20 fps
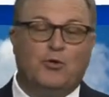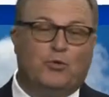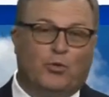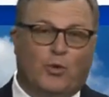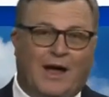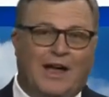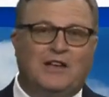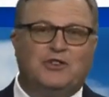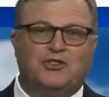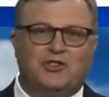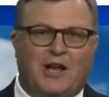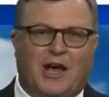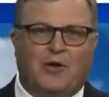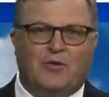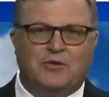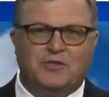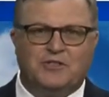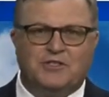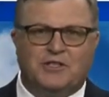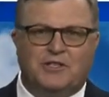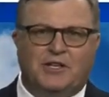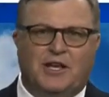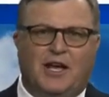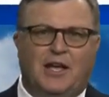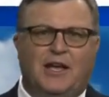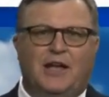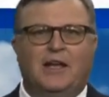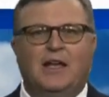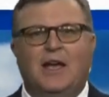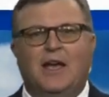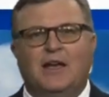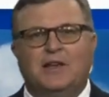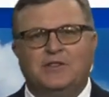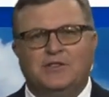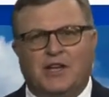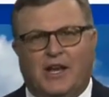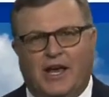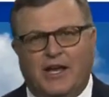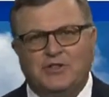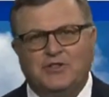rain showers today.
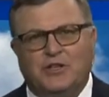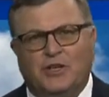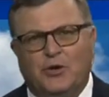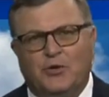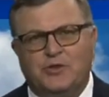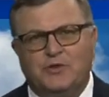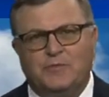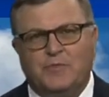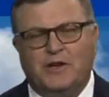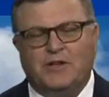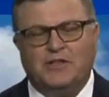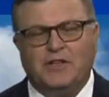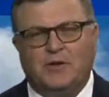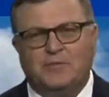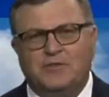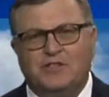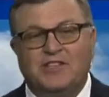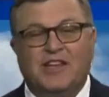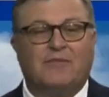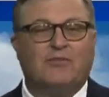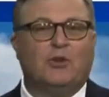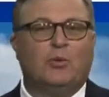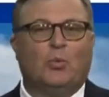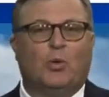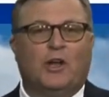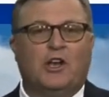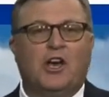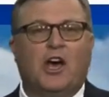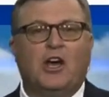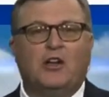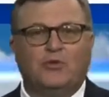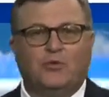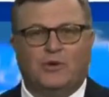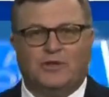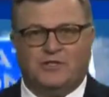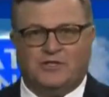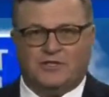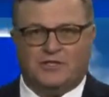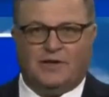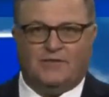San Angelo has picked up 0.07
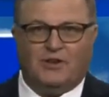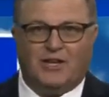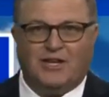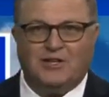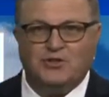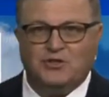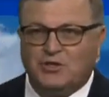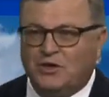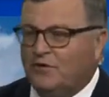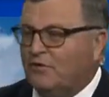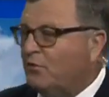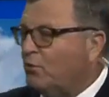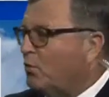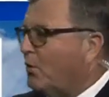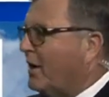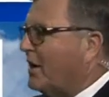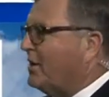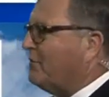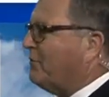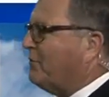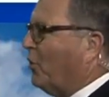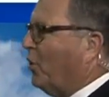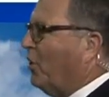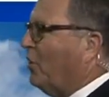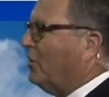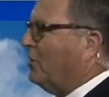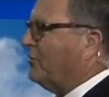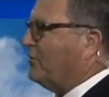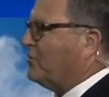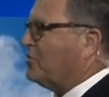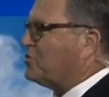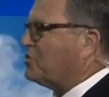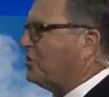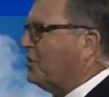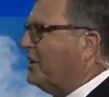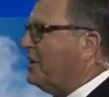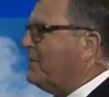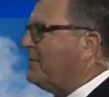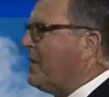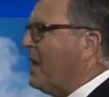inches of an inch of rainfall
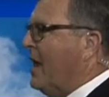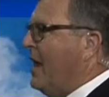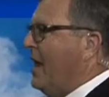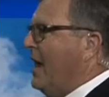officially.